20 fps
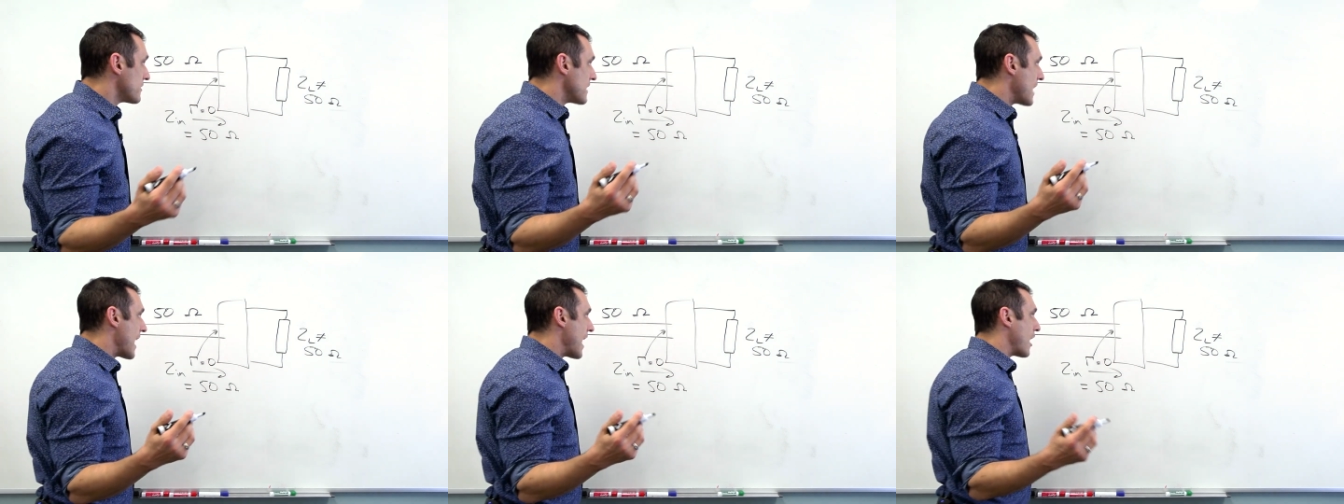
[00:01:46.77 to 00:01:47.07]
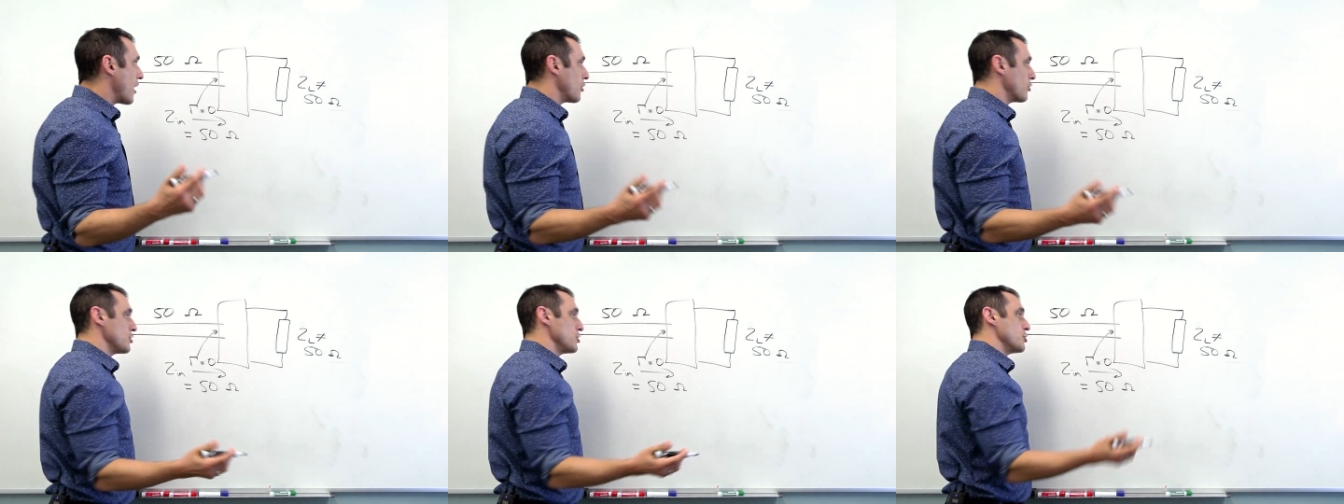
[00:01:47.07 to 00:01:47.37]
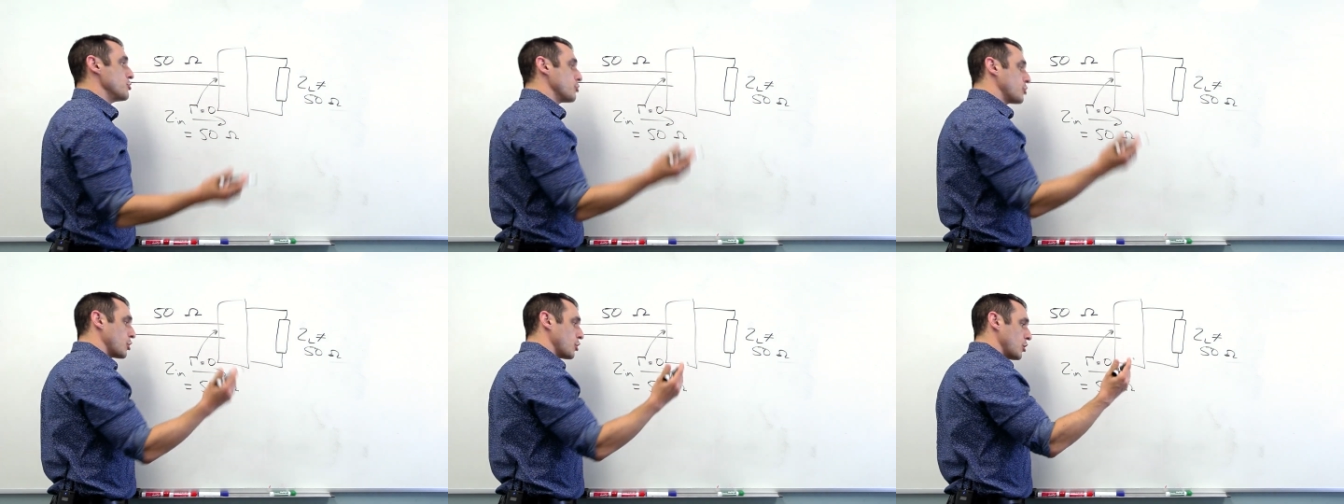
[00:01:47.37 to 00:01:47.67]
Now
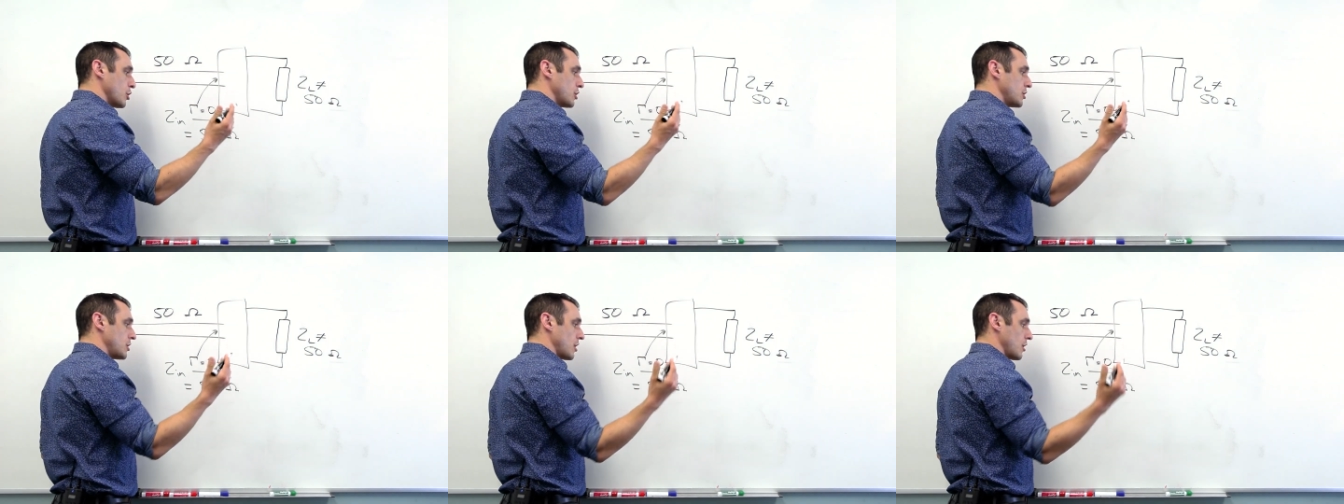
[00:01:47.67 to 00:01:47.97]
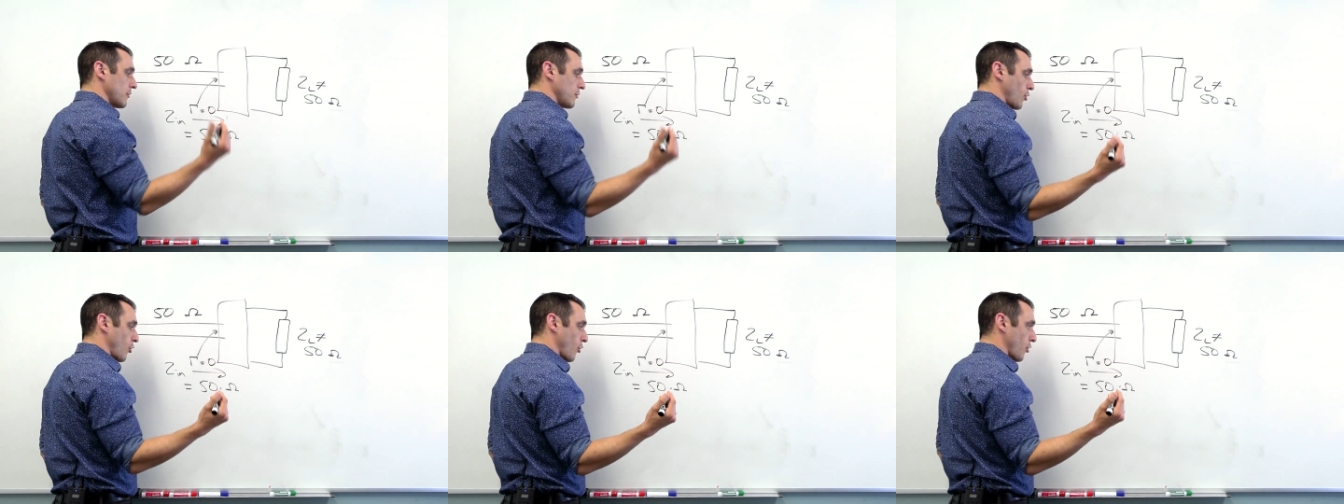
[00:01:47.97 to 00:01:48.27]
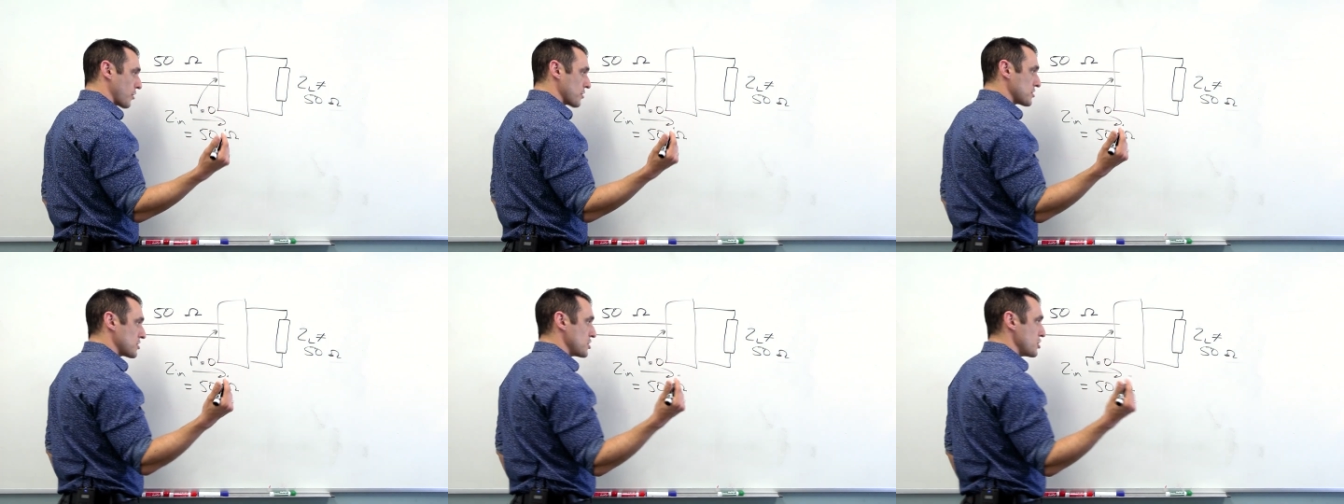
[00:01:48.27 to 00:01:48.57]
you could, of
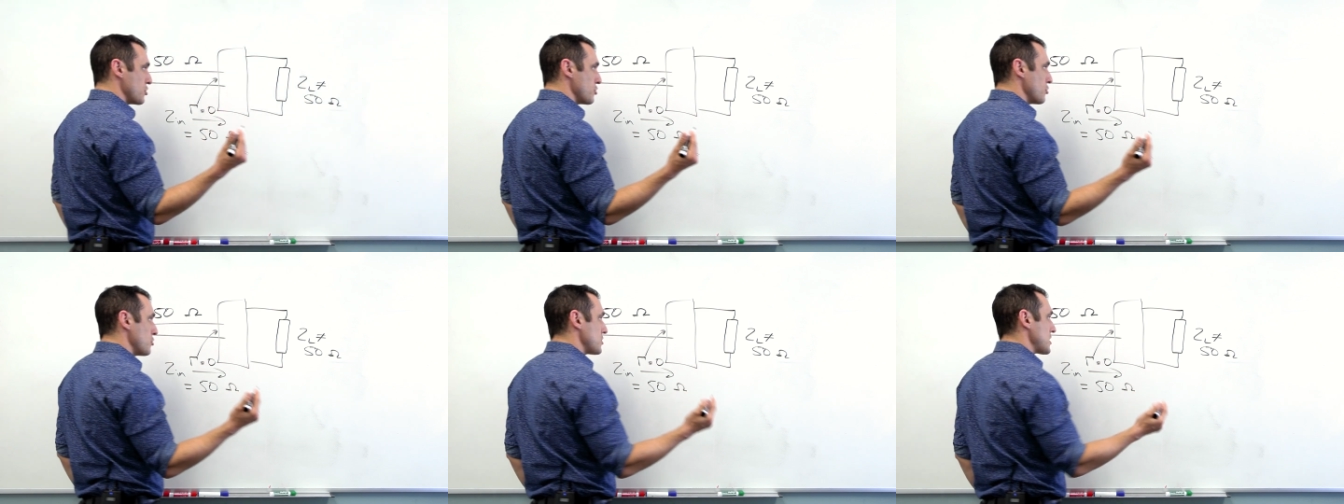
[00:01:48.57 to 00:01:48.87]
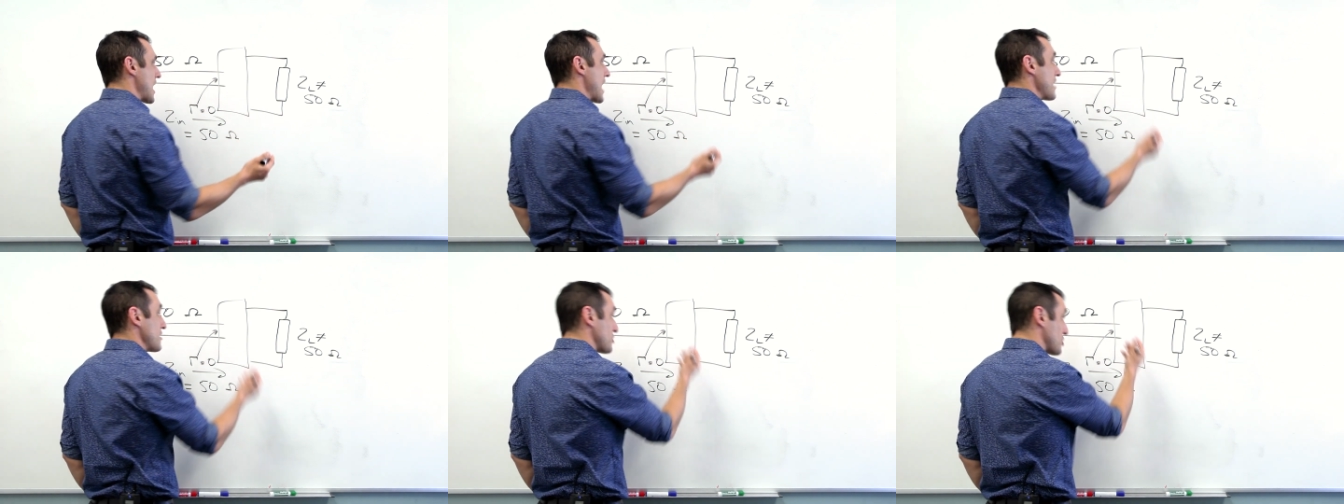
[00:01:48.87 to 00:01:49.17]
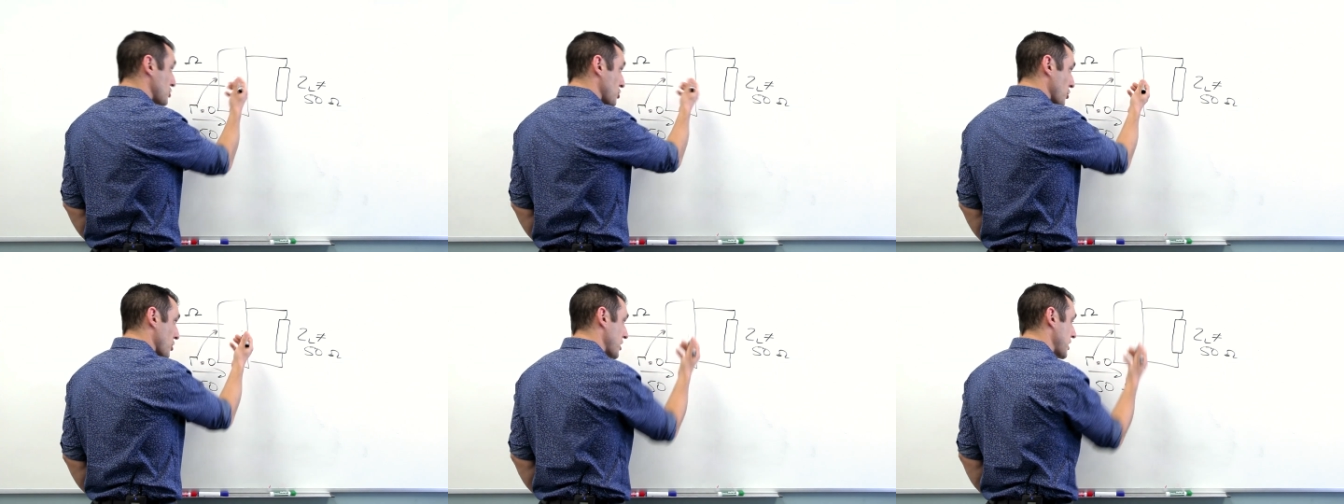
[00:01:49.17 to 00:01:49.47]
course, use a
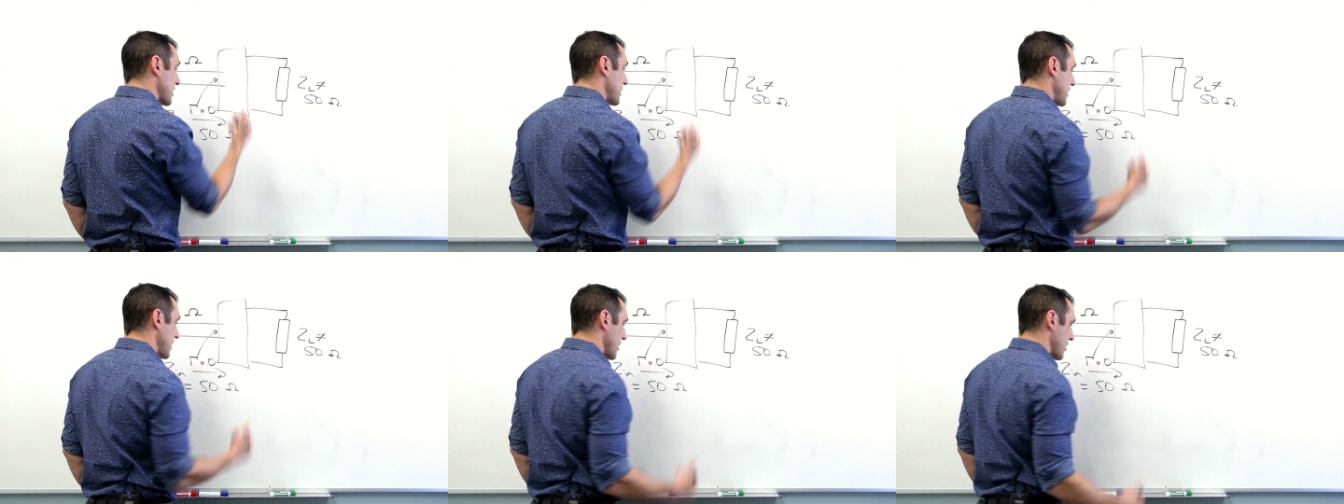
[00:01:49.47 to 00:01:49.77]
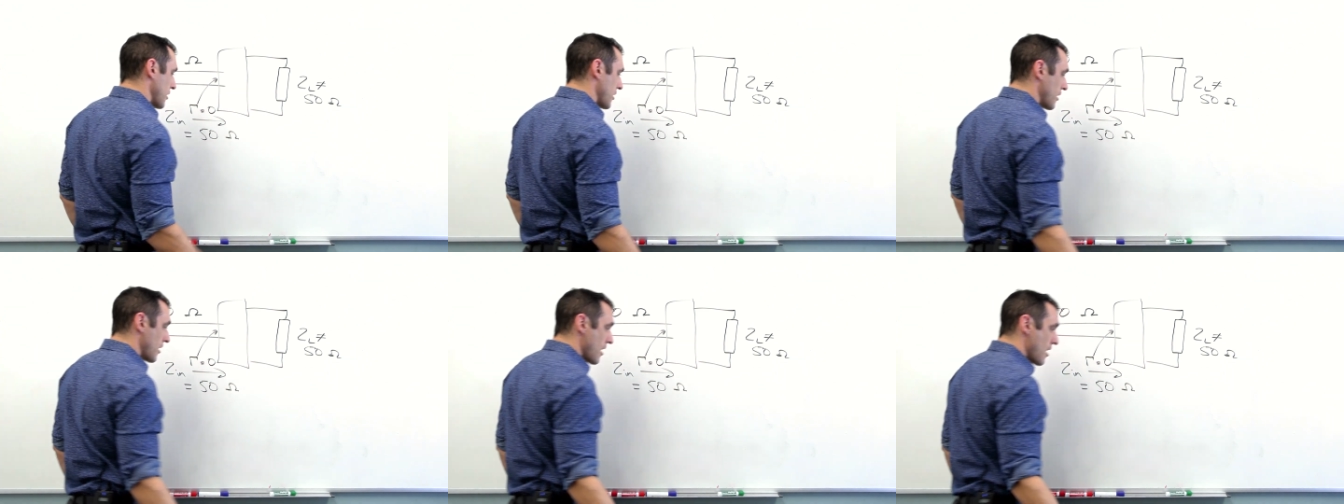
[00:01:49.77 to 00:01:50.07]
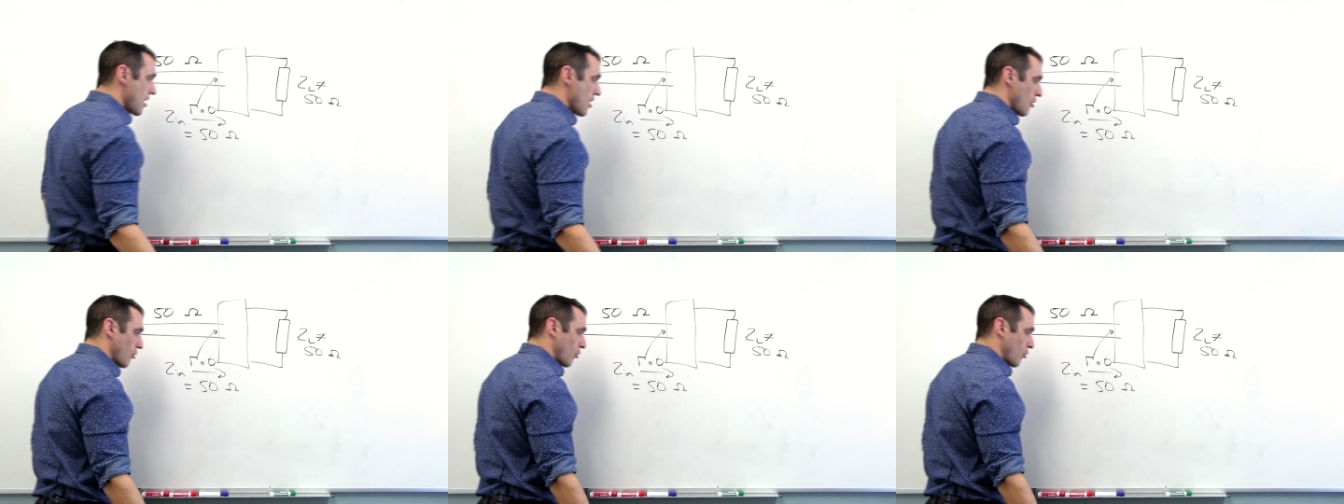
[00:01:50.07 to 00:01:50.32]
circuit here.